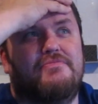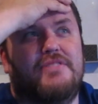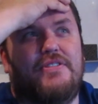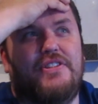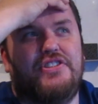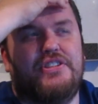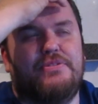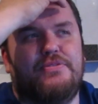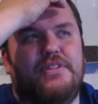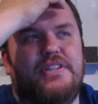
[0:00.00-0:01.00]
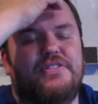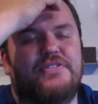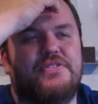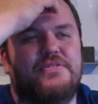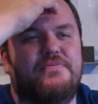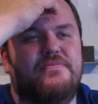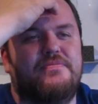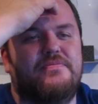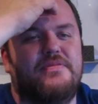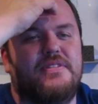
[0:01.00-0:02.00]
whatever the Egyptian one is,
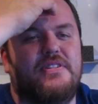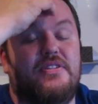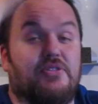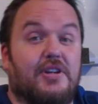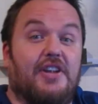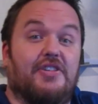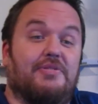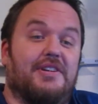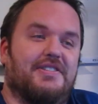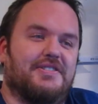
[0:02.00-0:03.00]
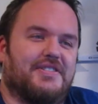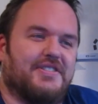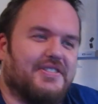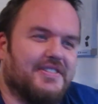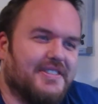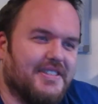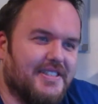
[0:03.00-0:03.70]
or other ones.